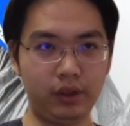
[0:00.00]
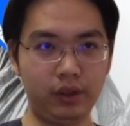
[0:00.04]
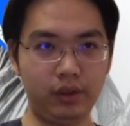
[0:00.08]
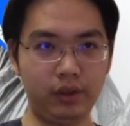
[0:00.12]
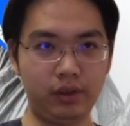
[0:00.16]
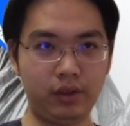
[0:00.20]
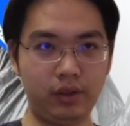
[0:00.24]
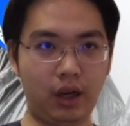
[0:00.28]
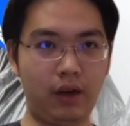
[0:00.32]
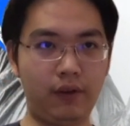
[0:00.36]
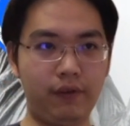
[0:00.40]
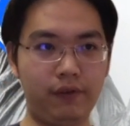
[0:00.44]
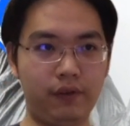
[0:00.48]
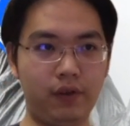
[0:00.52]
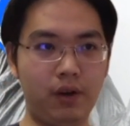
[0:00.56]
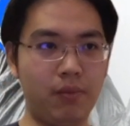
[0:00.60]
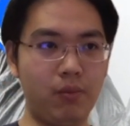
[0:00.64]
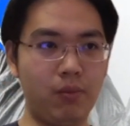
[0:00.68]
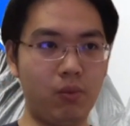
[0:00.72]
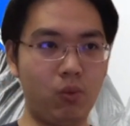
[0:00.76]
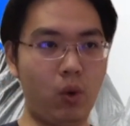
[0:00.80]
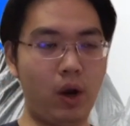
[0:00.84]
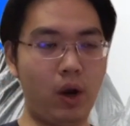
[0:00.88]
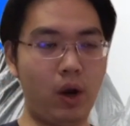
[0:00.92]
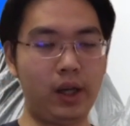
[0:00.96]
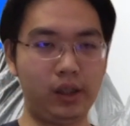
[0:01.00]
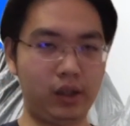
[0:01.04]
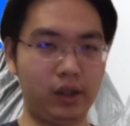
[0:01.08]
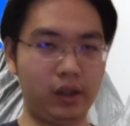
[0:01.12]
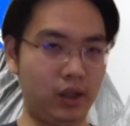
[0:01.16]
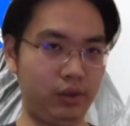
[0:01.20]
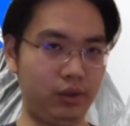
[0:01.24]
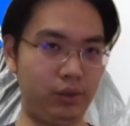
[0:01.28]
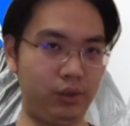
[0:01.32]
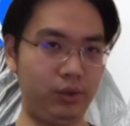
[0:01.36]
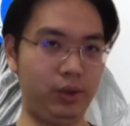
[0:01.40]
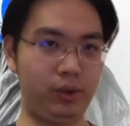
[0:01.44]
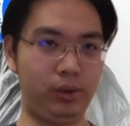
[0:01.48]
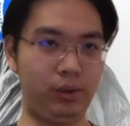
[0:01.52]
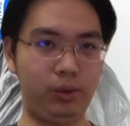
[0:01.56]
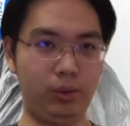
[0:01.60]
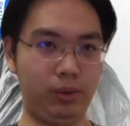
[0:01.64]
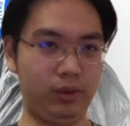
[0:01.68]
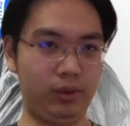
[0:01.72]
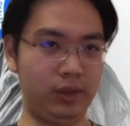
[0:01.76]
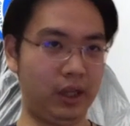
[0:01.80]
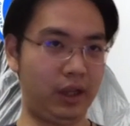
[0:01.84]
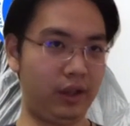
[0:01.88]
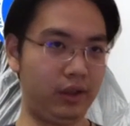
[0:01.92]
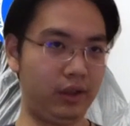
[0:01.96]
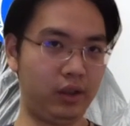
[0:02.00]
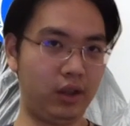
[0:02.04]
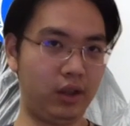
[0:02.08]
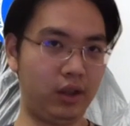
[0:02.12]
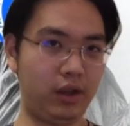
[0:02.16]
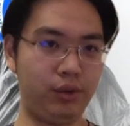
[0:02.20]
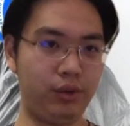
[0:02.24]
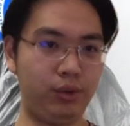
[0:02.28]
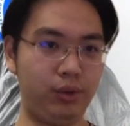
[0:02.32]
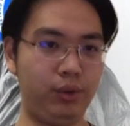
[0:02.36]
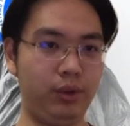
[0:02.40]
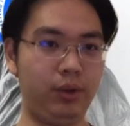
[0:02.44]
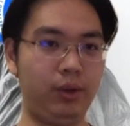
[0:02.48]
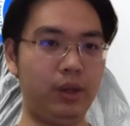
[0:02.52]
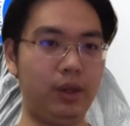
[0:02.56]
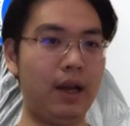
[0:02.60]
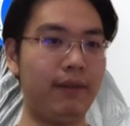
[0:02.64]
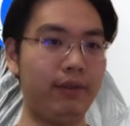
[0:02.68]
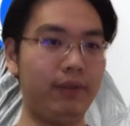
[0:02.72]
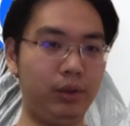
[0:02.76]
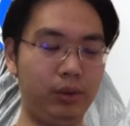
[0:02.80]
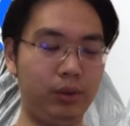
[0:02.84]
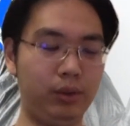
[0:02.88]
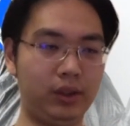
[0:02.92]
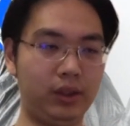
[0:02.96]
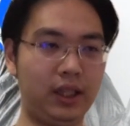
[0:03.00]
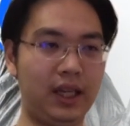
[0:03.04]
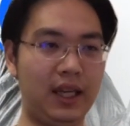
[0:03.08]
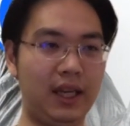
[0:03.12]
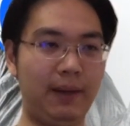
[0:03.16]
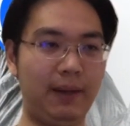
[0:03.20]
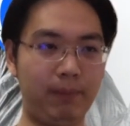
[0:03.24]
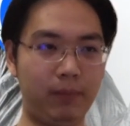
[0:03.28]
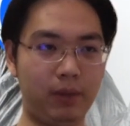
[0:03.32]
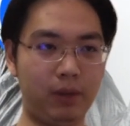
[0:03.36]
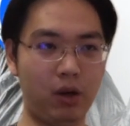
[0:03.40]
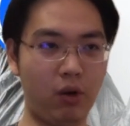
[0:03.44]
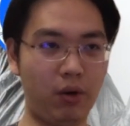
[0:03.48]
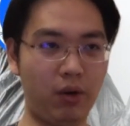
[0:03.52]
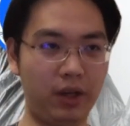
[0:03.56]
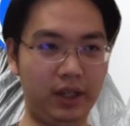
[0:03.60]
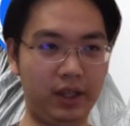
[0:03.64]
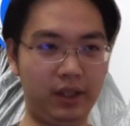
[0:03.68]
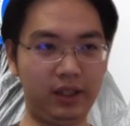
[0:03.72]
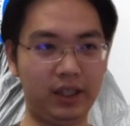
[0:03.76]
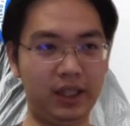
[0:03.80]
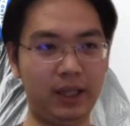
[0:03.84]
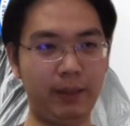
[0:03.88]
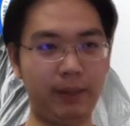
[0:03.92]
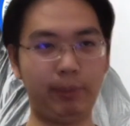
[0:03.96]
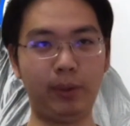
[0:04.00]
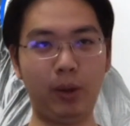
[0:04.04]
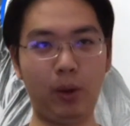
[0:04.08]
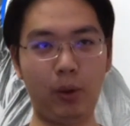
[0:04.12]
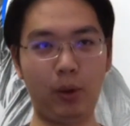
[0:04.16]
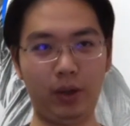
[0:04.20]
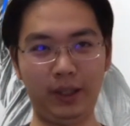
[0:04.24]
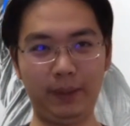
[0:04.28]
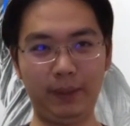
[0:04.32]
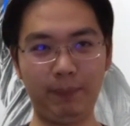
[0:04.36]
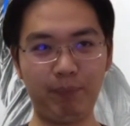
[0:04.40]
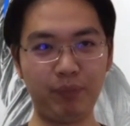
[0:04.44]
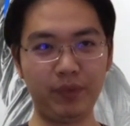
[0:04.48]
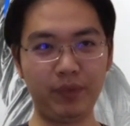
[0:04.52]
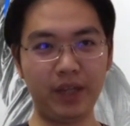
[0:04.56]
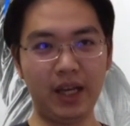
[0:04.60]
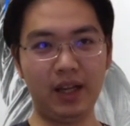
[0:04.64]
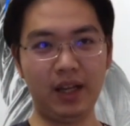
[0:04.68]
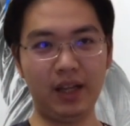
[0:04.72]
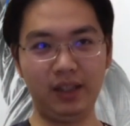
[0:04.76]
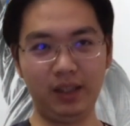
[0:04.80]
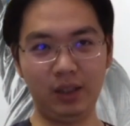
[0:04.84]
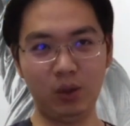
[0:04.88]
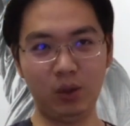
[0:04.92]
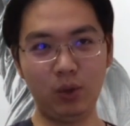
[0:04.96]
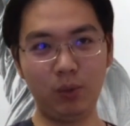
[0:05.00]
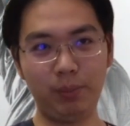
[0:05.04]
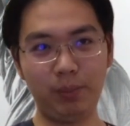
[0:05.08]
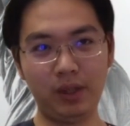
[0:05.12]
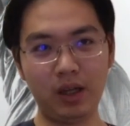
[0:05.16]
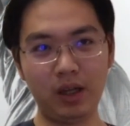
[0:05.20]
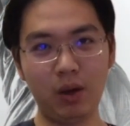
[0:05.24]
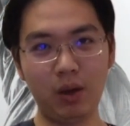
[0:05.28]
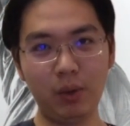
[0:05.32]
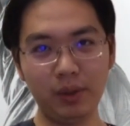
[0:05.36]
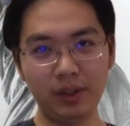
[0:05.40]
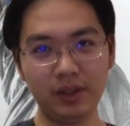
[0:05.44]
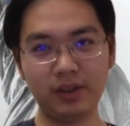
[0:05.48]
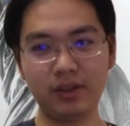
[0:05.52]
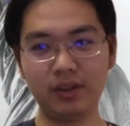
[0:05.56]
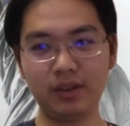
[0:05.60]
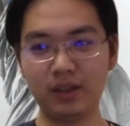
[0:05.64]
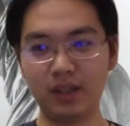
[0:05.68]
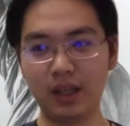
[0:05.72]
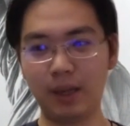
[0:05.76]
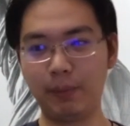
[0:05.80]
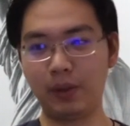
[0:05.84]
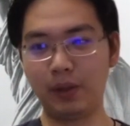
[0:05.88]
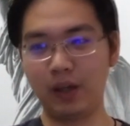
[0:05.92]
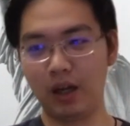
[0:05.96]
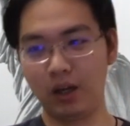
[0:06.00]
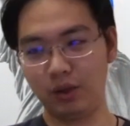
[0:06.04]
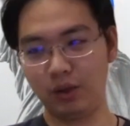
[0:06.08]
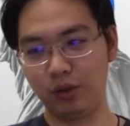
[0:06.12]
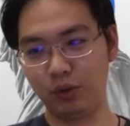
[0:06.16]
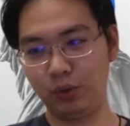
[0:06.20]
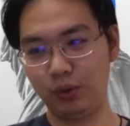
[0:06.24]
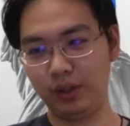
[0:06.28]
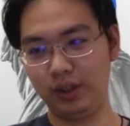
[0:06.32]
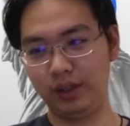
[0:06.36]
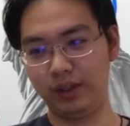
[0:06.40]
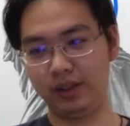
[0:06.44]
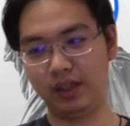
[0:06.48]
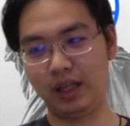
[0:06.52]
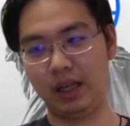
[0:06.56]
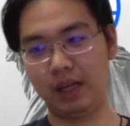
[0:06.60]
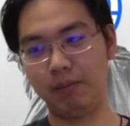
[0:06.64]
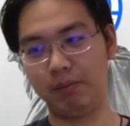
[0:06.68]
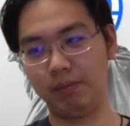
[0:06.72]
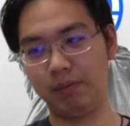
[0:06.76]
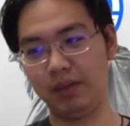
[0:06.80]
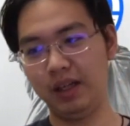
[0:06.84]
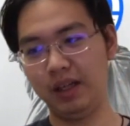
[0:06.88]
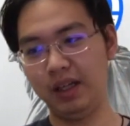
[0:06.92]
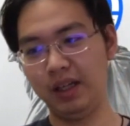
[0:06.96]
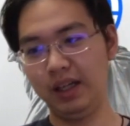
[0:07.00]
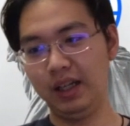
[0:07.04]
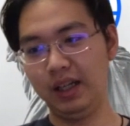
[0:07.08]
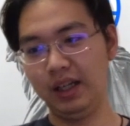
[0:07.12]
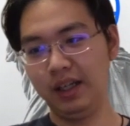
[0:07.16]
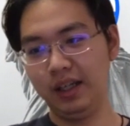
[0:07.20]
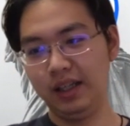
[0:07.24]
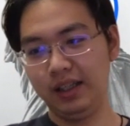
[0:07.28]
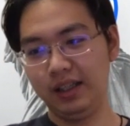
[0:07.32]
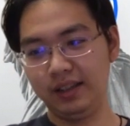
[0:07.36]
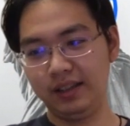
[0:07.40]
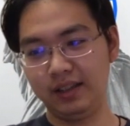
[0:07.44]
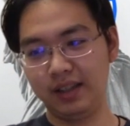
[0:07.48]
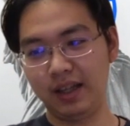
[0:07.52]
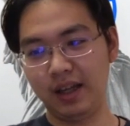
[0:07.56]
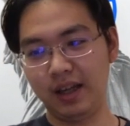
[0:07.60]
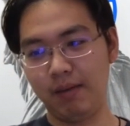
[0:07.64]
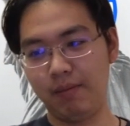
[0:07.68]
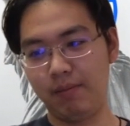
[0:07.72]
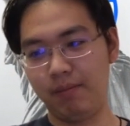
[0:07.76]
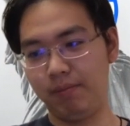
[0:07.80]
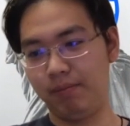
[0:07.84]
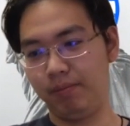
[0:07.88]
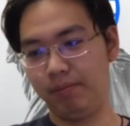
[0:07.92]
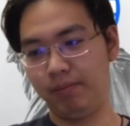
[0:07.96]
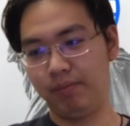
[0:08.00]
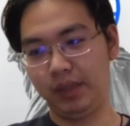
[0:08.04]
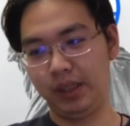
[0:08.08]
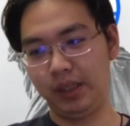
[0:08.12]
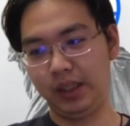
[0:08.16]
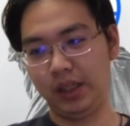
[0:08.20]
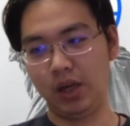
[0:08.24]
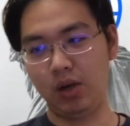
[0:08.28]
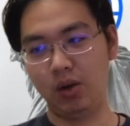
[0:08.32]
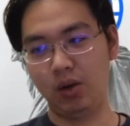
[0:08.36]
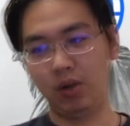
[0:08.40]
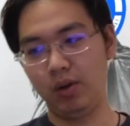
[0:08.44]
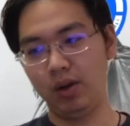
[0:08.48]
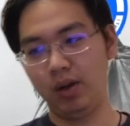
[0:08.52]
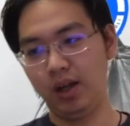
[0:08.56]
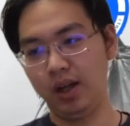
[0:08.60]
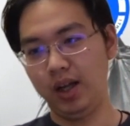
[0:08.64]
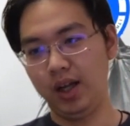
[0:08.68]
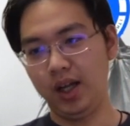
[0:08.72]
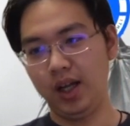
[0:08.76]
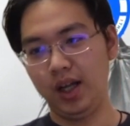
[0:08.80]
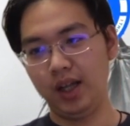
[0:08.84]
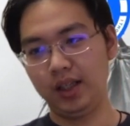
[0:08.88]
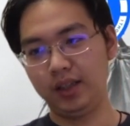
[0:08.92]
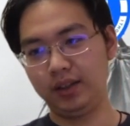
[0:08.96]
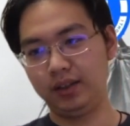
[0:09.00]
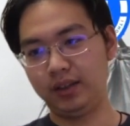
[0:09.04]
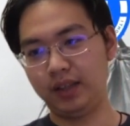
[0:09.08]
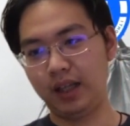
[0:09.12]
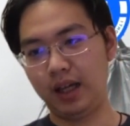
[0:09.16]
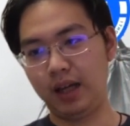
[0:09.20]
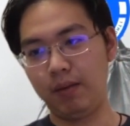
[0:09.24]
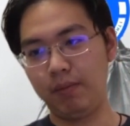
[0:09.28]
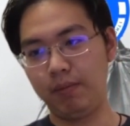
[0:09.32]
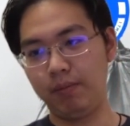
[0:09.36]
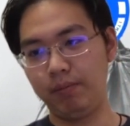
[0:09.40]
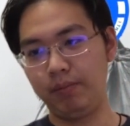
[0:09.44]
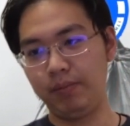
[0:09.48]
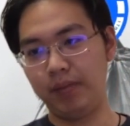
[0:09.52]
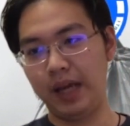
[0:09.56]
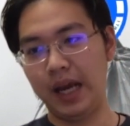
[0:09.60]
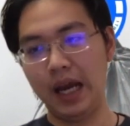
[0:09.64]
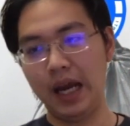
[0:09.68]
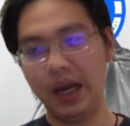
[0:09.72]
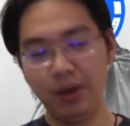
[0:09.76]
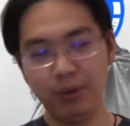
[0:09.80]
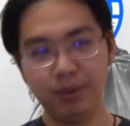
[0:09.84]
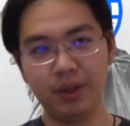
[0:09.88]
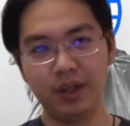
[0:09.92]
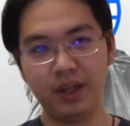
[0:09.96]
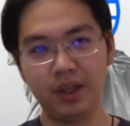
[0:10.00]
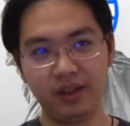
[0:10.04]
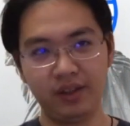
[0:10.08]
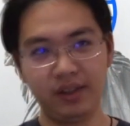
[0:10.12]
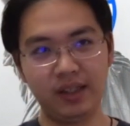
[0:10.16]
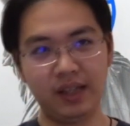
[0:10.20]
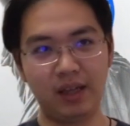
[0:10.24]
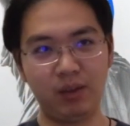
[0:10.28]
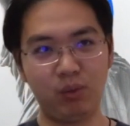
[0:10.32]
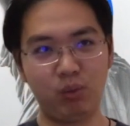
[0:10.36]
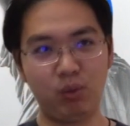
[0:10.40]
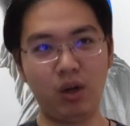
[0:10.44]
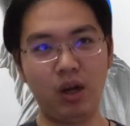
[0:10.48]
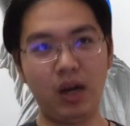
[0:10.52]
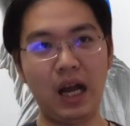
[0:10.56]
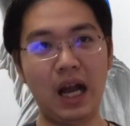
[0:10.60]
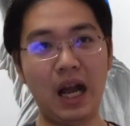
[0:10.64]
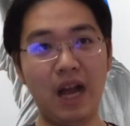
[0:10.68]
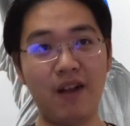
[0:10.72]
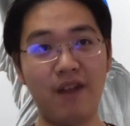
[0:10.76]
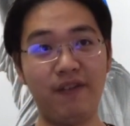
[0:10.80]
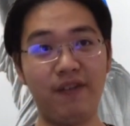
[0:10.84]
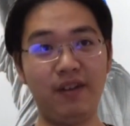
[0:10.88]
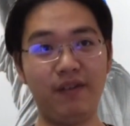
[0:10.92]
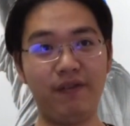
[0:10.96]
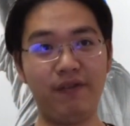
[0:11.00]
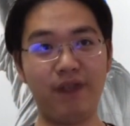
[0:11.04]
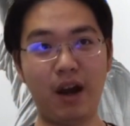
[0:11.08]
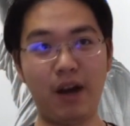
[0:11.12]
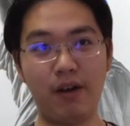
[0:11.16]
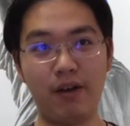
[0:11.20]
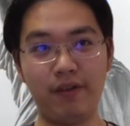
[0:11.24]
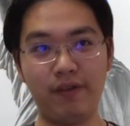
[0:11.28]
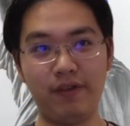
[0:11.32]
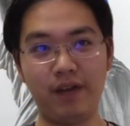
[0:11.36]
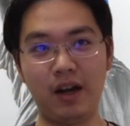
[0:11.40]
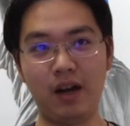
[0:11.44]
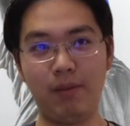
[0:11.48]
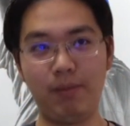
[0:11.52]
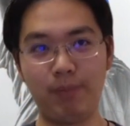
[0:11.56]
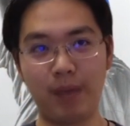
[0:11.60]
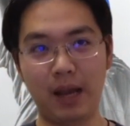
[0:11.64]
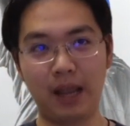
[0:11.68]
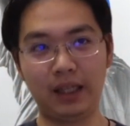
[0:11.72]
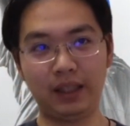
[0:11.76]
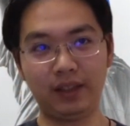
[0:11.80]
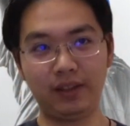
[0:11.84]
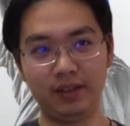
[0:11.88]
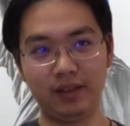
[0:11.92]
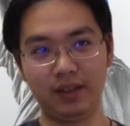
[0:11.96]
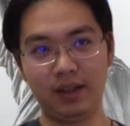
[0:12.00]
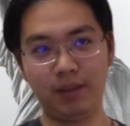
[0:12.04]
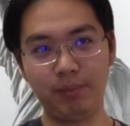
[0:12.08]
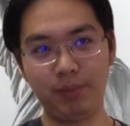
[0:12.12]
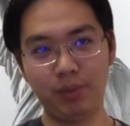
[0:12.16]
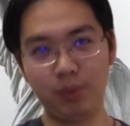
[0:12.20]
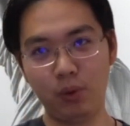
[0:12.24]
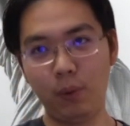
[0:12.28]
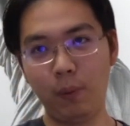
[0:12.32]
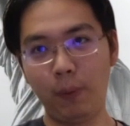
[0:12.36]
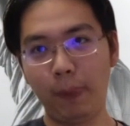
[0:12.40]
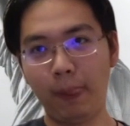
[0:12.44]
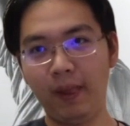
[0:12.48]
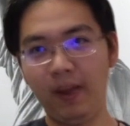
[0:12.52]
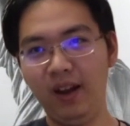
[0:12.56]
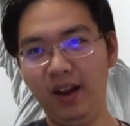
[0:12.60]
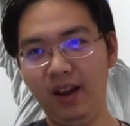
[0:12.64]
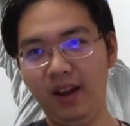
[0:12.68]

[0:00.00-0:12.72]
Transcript: start from one country to another country. You have to keep going, keep going, and there will be always some country, some, some you know, some area that will have a very very bad example.